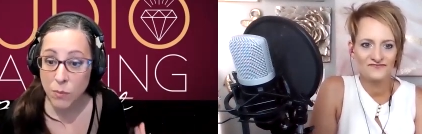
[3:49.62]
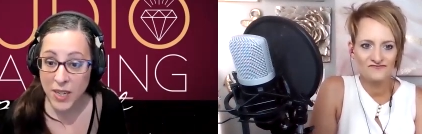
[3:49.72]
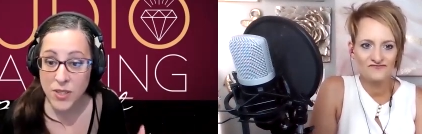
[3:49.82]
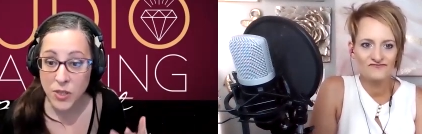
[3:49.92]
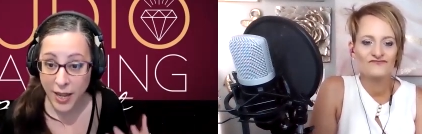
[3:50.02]

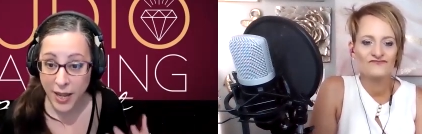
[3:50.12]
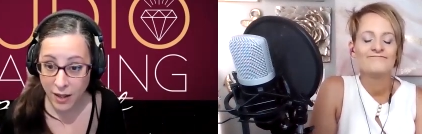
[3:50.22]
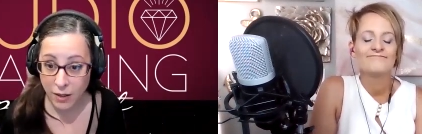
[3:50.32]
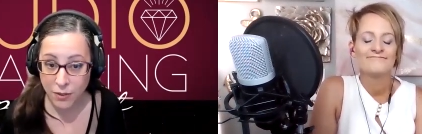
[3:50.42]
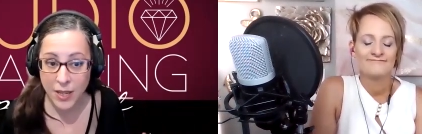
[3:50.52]
Speaker 1: mental
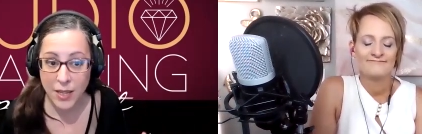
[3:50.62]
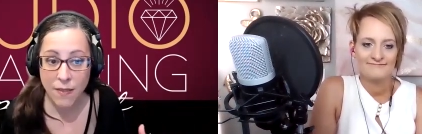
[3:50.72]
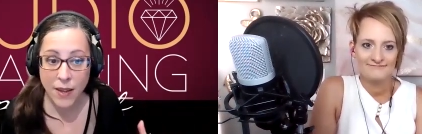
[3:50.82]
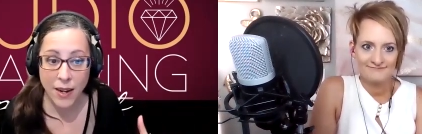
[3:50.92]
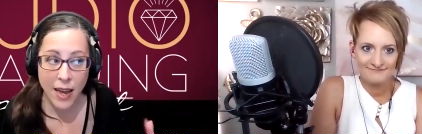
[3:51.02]
health
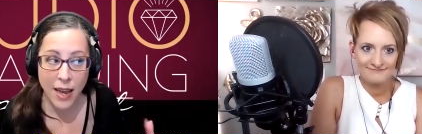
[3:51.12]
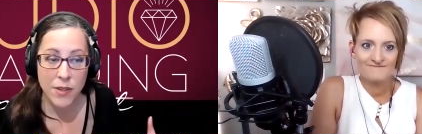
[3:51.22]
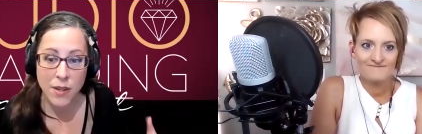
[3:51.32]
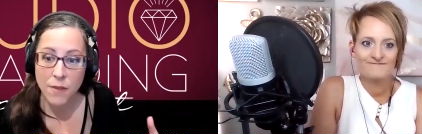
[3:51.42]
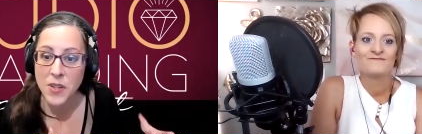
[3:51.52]
in that I have
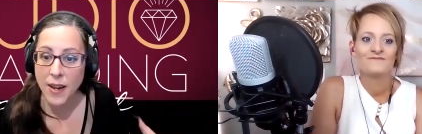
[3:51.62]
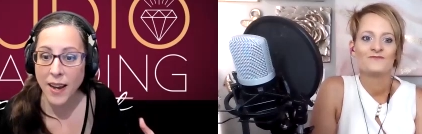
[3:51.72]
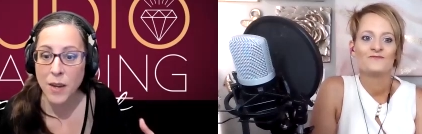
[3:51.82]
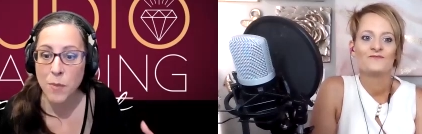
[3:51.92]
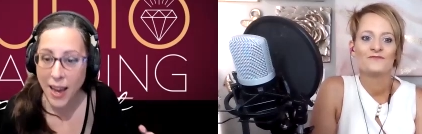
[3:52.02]
enough
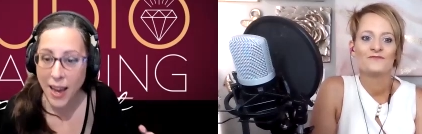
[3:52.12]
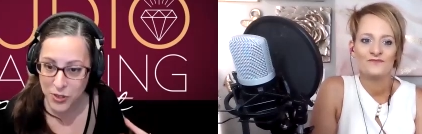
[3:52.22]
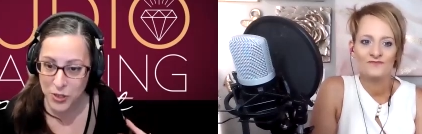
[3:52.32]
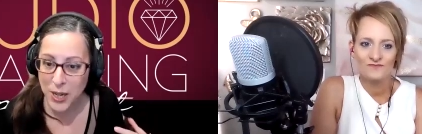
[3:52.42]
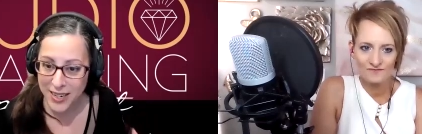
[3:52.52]
time
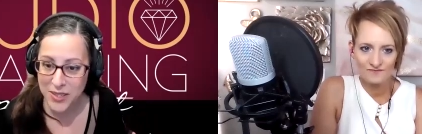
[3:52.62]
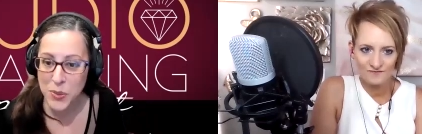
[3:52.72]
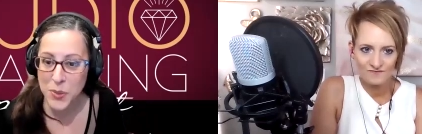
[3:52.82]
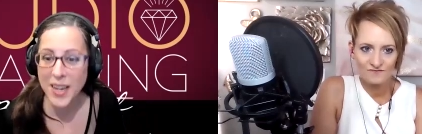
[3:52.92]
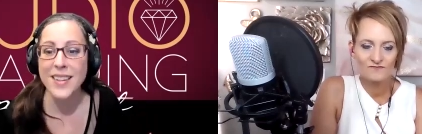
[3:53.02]
after I
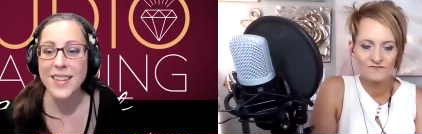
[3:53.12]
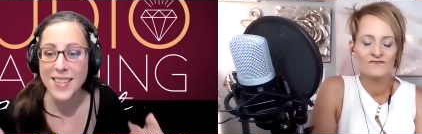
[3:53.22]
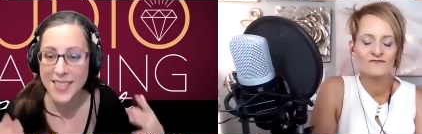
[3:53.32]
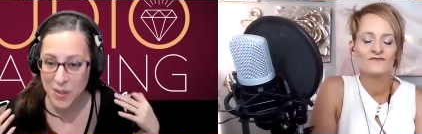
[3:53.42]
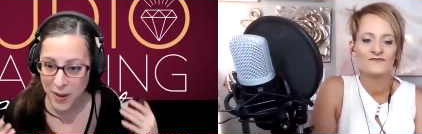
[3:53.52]
do that to
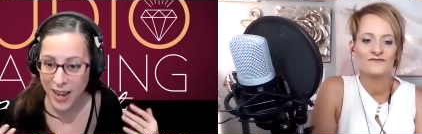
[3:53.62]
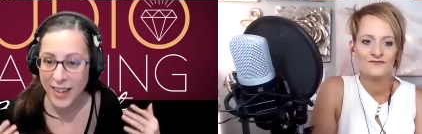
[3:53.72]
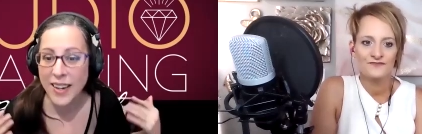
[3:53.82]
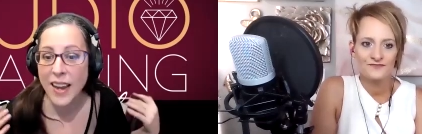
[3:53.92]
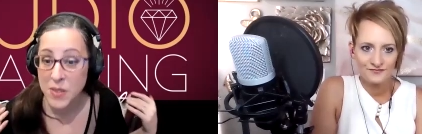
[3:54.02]
sit
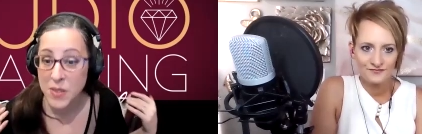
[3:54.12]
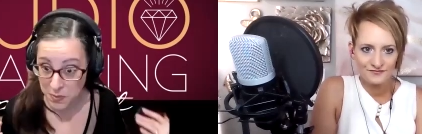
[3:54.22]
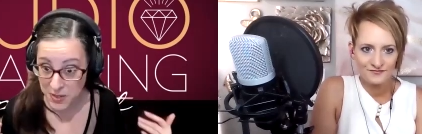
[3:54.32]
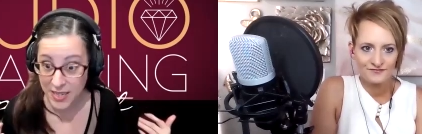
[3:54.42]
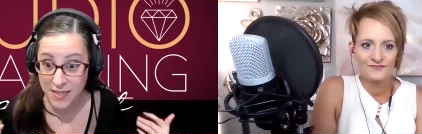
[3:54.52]
back and have some
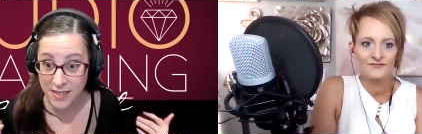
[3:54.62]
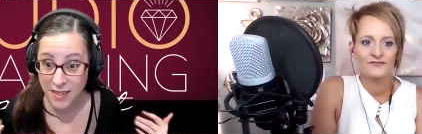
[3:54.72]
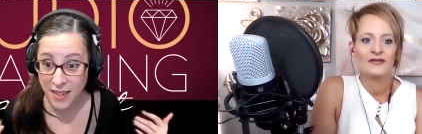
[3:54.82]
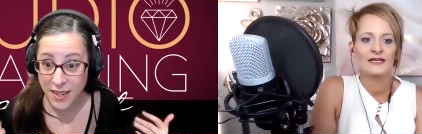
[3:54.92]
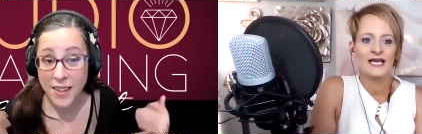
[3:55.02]
peace.
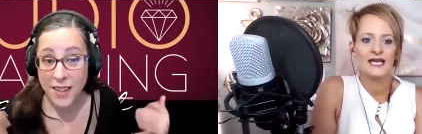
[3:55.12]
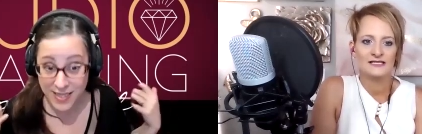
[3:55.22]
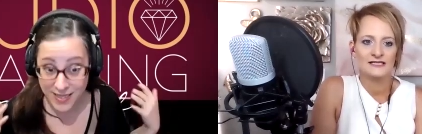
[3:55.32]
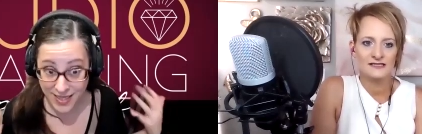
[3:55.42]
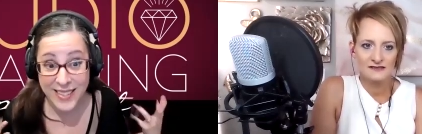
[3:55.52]
Because
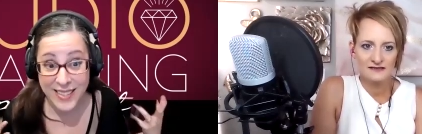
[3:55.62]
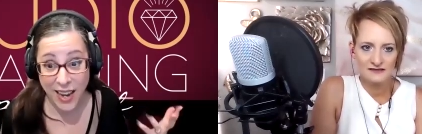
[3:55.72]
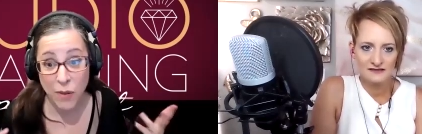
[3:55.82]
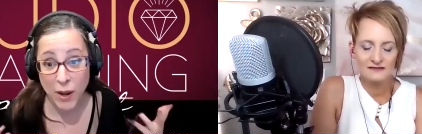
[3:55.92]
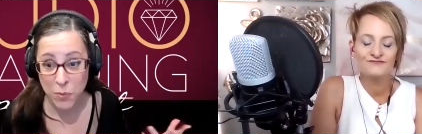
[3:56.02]
yes. that's
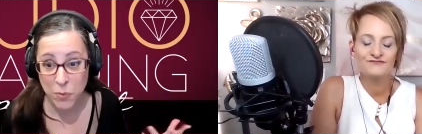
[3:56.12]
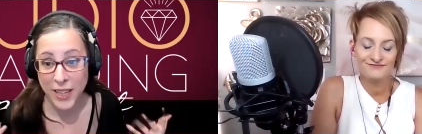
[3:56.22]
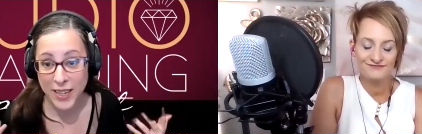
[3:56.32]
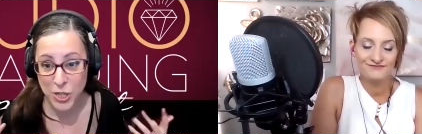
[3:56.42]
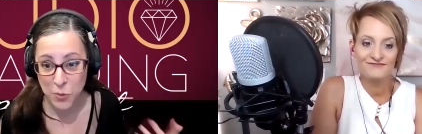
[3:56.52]
how I
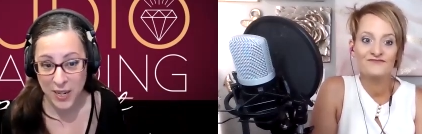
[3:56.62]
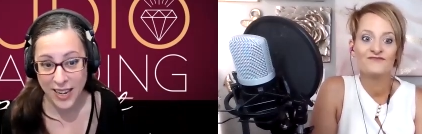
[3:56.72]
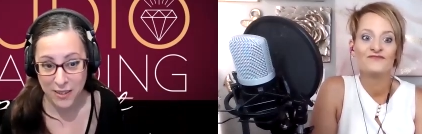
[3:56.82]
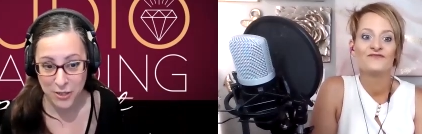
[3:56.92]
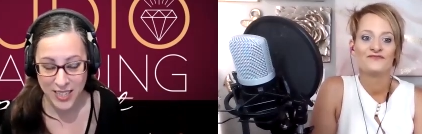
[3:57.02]
replenish my
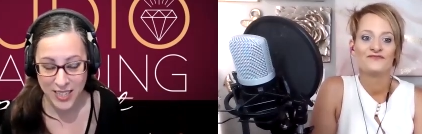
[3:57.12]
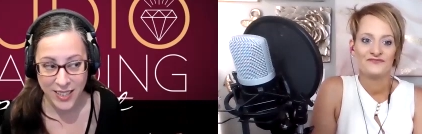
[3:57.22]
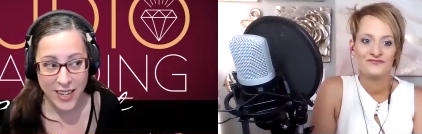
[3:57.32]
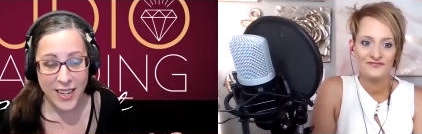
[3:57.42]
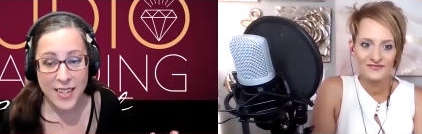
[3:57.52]
energy.
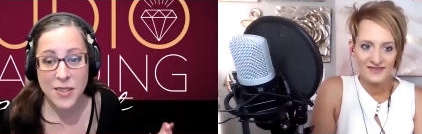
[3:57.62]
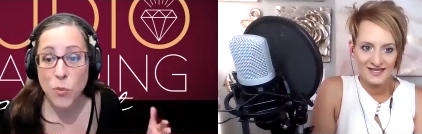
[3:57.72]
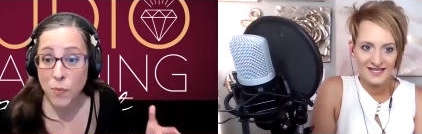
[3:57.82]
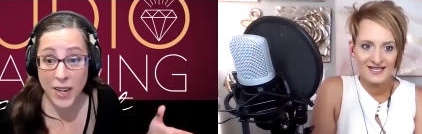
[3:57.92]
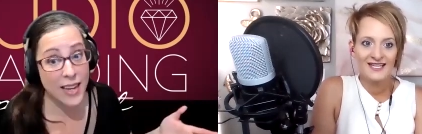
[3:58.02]
So,
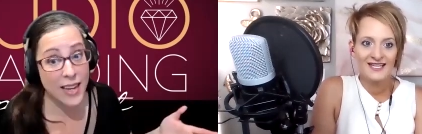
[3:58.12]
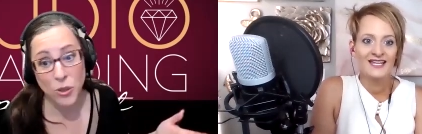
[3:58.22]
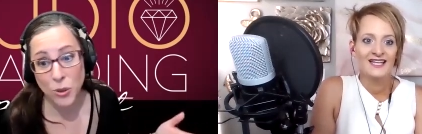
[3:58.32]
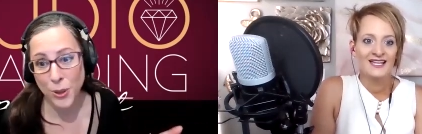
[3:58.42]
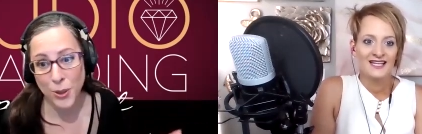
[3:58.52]
but I had to
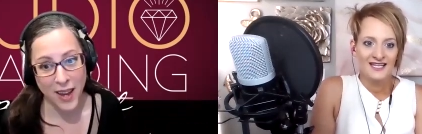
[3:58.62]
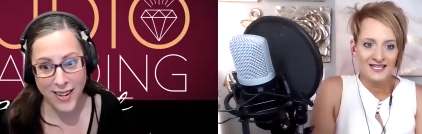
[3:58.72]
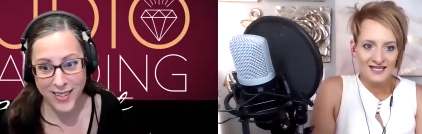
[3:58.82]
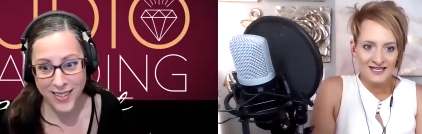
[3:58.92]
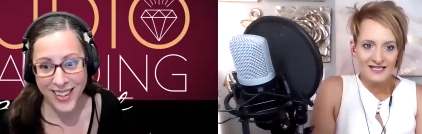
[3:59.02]
learn
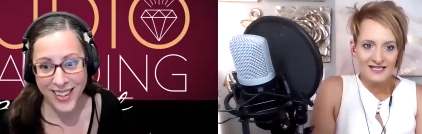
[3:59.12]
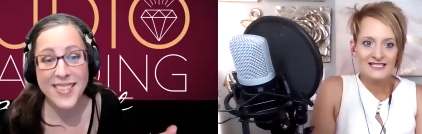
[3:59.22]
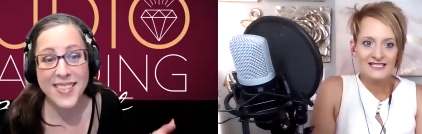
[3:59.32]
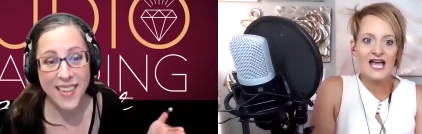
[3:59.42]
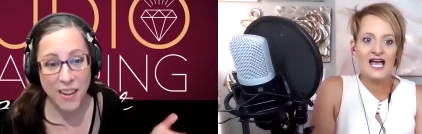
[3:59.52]
that. That
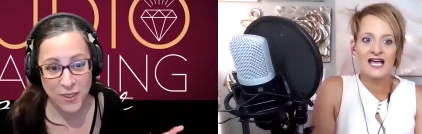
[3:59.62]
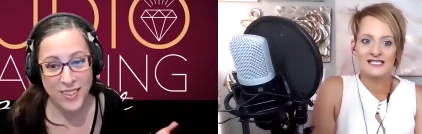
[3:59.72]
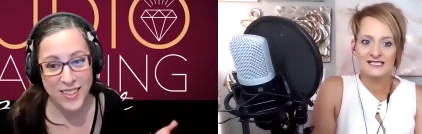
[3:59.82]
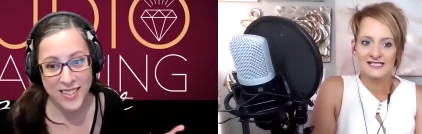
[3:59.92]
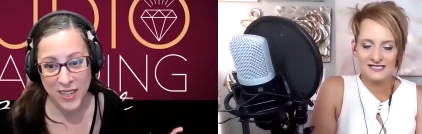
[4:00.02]
is
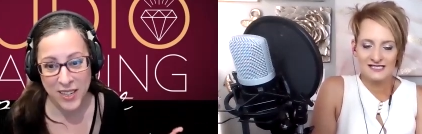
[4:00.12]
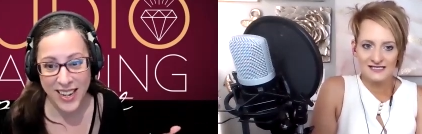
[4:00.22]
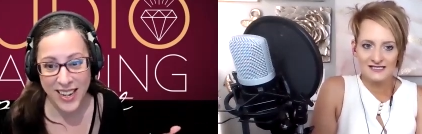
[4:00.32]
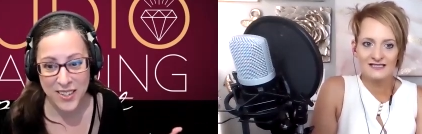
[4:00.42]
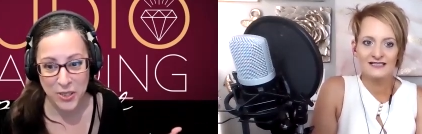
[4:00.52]
definitely yes. something I
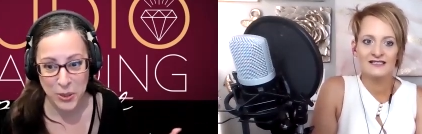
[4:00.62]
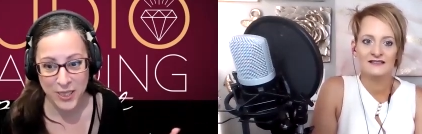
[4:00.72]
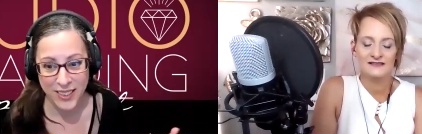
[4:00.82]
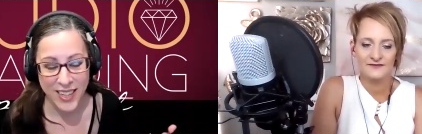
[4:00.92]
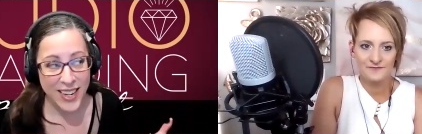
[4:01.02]
had to
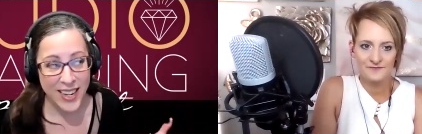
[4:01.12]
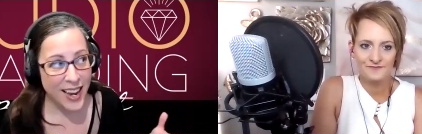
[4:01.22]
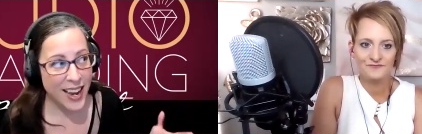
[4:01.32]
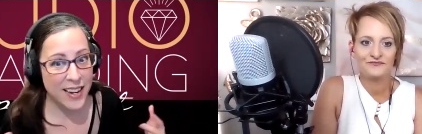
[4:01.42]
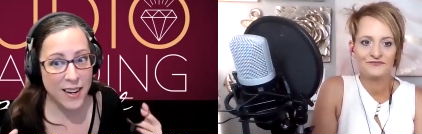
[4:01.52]
learn.
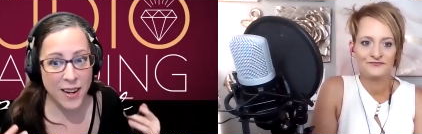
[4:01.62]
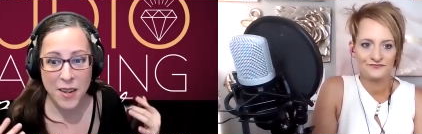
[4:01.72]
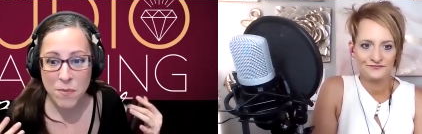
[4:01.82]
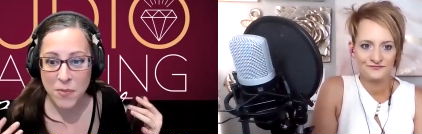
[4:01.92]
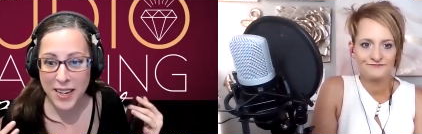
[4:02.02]
And I
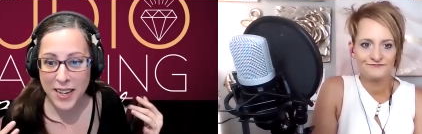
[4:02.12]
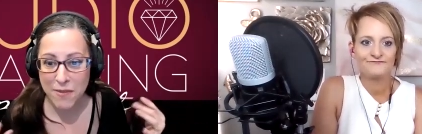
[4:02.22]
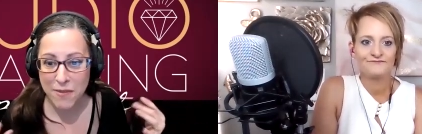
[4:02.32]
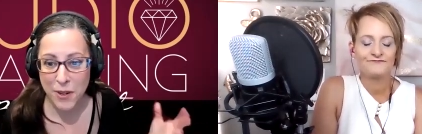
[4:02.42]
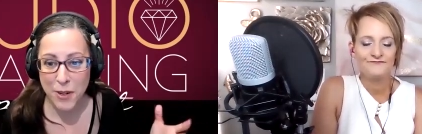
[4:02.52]
am
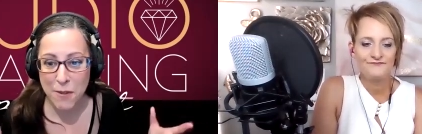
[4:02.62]
like very